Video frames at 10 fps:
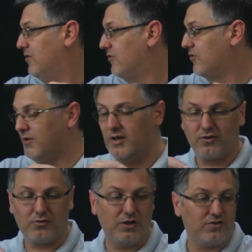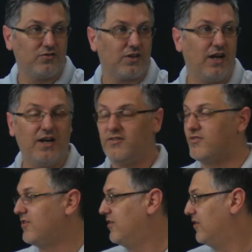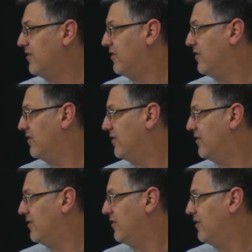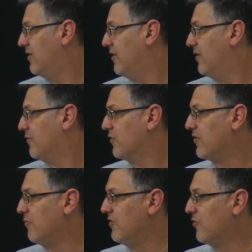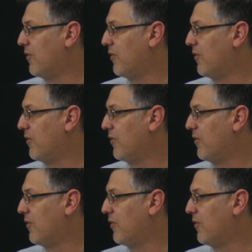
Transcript: So any other questions, guys? For some reason,